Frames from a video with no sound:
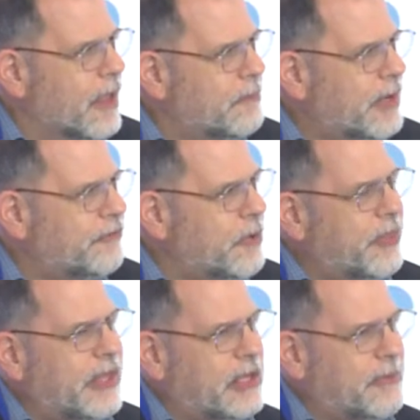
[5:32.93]
but if you
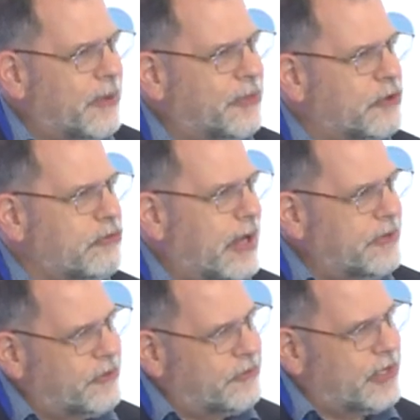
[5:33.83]
think about the
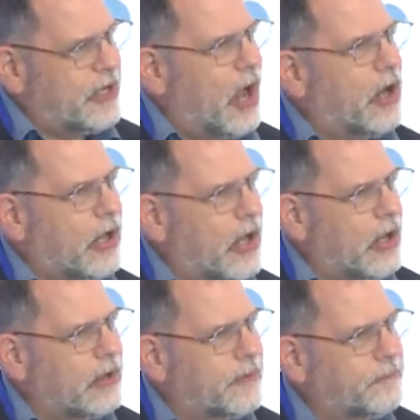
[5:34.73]
crisis in Hong
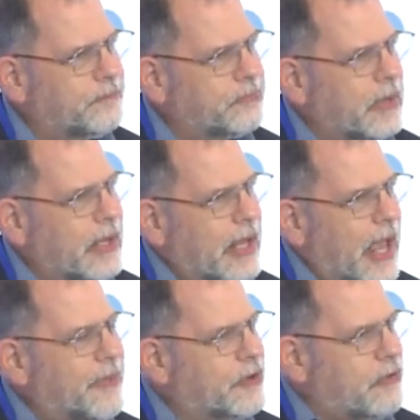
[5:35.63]
Kong
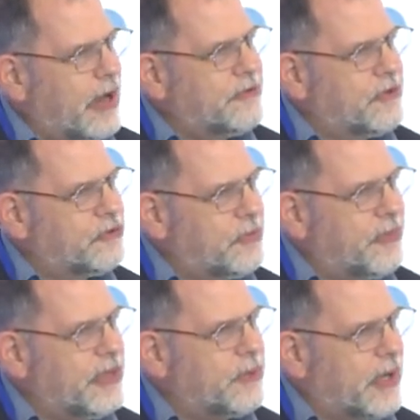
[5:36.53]
and the crisis
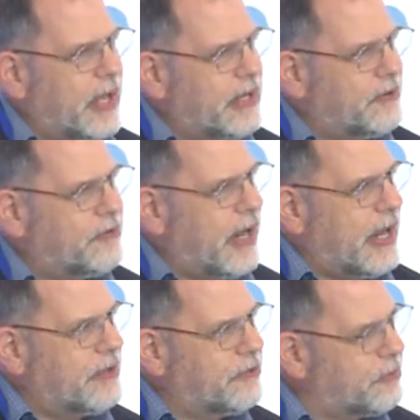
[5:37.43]
with the United
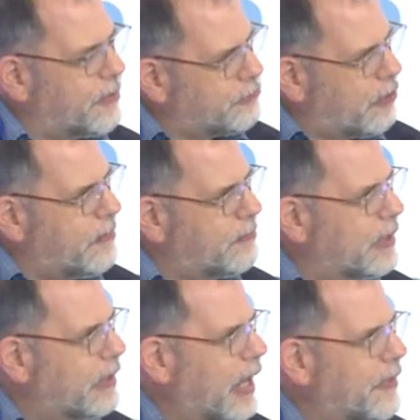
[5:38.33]
States, with Trump
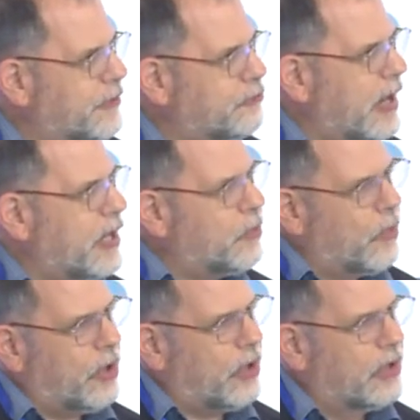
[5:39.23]
and the trade
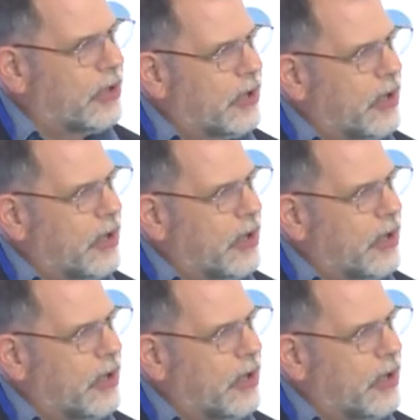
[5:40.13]
war,